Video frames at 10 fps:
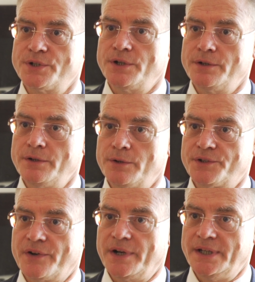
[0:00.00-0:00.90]
the
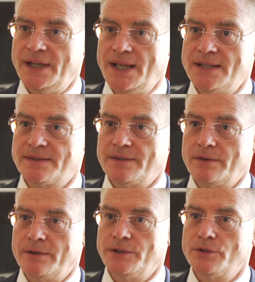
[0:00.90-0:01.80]
notarial deeds
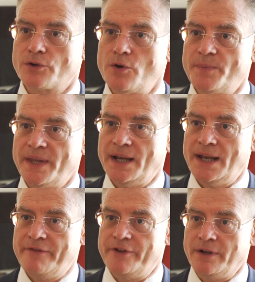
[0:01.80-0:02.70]
on European
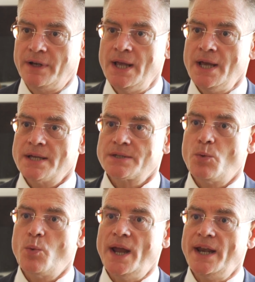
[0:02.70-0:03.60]
level. So
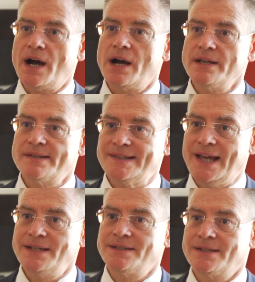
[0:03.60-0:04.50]
when I
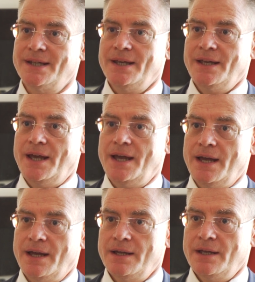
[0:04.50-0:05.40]
send a